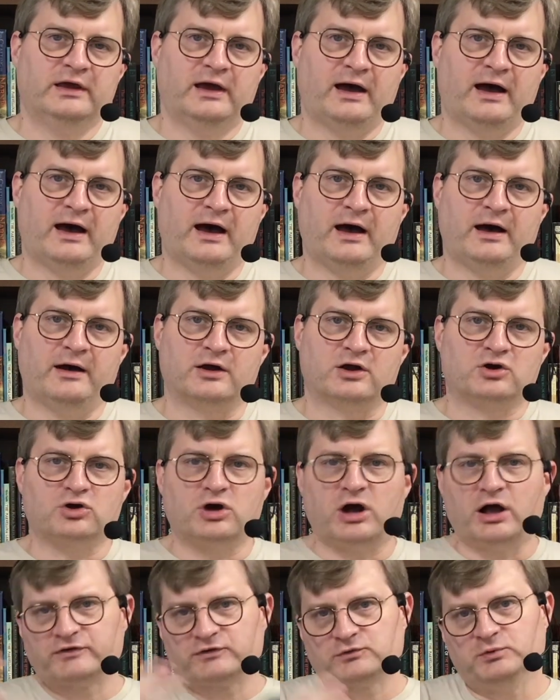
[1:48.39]

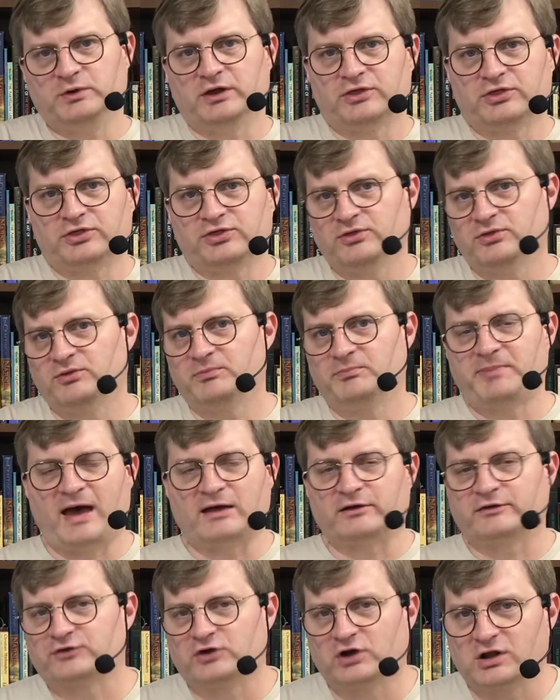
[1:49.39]
crossed with
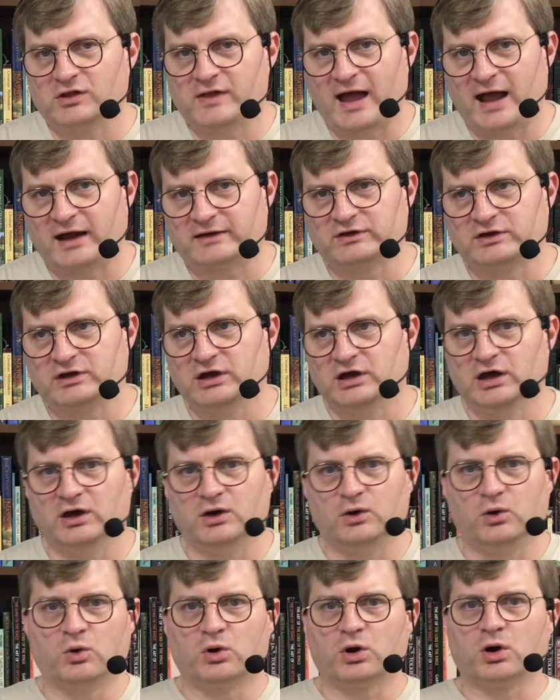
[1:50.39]
Battlestar
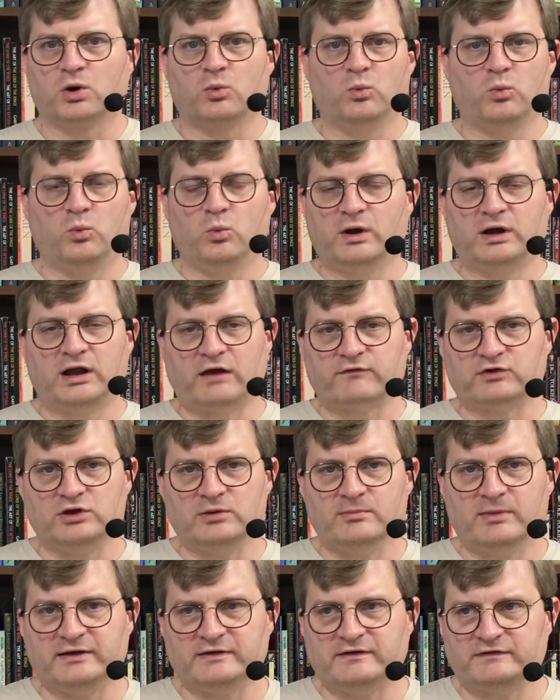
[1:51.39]
Galactica, or whatever you
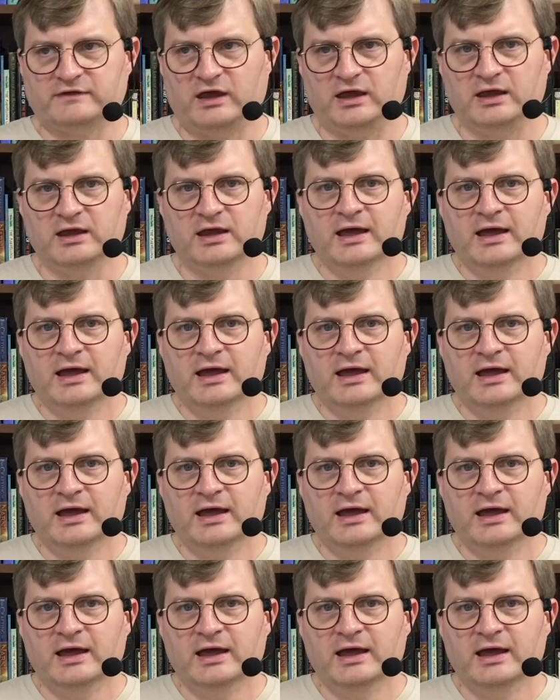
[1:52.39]
might say.